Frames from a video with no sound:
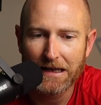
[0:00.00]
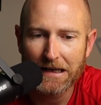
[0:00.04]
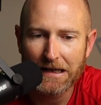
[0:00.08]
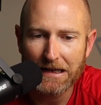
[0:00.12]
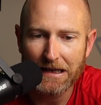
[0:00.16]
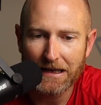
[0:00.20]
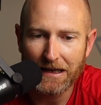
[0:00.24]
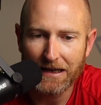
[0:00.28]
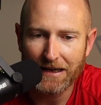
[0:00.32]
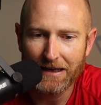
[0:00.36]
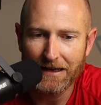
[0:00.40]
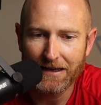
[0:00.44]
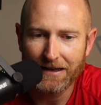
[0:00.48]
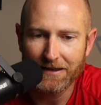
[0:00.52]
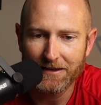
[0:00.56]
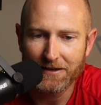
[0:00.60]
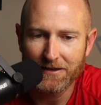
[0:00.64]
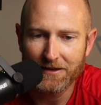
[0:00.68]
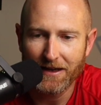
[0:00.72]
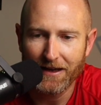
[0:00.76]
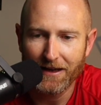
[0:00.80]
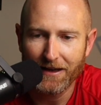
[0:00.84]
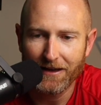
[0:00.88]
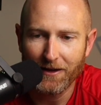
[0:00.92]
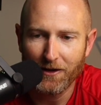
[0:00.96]
and
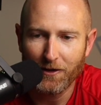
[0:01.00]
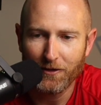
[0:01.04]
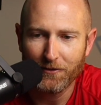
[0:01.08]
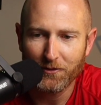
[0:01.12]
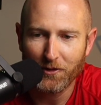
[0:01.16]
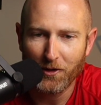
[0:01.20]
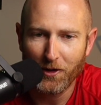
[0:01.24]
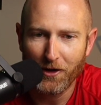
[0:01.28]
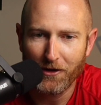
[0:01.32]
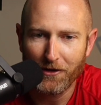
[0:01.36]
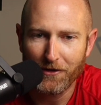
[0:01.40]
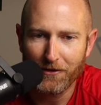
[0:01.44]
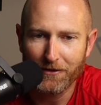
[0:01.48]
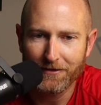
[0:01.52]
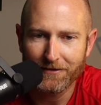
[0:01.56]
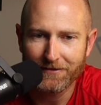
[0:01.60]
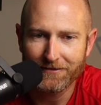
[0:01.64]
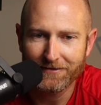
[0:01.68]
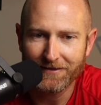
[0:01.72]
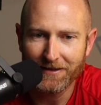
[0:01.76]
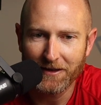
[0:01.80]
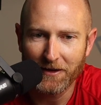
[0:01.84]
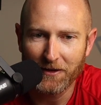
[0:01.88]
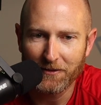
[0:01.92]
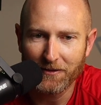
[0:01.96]
overall,
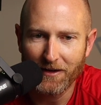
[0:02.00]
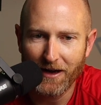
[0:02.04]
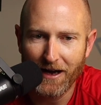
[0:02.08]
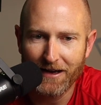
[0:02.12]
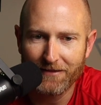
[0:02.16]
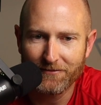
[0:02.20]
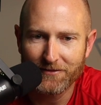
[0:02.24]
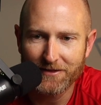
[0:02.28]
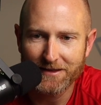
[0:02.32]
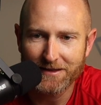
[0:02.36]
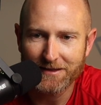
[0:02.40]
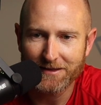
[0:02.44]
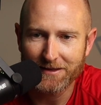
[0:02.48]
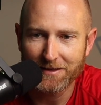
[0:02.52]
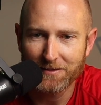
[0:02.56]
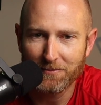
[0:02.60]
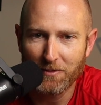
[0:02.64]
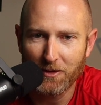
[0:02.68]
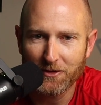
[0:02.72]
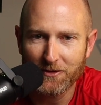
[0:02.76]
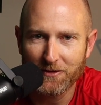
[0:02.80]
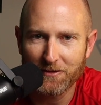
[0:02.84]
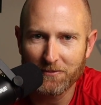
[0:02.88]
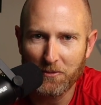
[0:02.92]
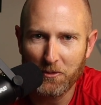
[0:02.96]
obviously
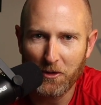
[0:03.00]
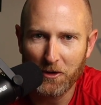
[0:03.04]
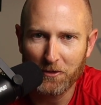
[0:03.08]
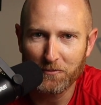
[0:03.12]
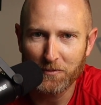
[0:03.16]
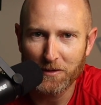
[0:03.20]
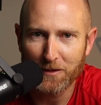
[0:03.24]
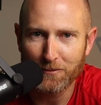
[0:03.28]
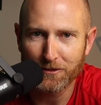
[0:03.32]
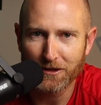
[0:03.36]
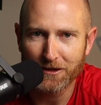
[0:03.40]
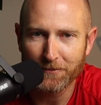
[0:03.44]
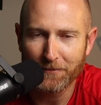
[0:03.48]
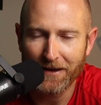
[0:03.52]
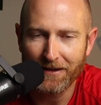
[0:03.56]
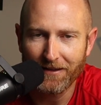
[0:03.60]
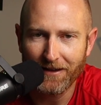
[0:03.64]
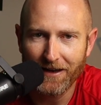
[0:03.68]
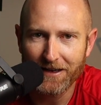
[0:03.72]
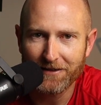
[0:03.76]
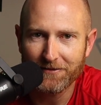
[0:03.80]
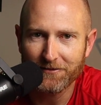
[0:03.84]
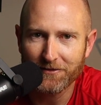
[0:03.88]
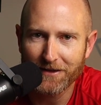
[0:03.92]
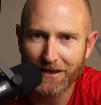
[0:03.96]
most important people in my
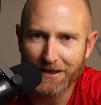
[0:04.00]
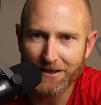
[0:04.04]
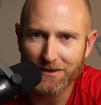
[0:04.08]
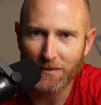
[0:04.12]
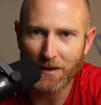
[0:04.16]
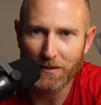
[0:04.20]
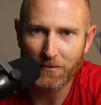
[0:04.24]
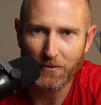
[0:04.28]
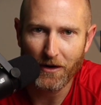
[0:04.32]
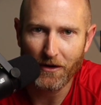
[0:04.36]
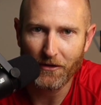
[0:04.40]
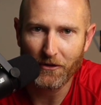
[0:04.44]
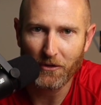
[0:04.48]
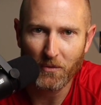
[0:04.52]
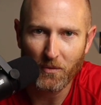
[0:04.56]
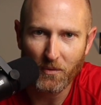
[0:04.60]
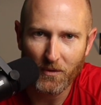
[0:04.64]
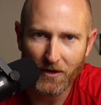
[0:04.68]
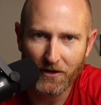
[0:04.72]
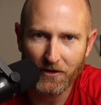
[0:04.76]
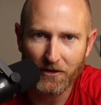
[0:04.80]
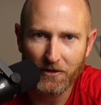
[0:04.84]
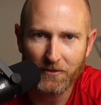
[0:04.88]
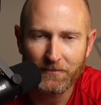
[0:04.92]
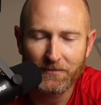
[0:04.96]
life, and that's my brother,
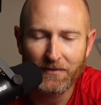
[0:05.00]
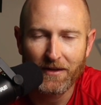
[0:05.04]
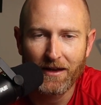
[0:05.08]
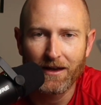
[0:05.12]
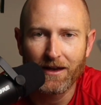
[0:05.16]
Will.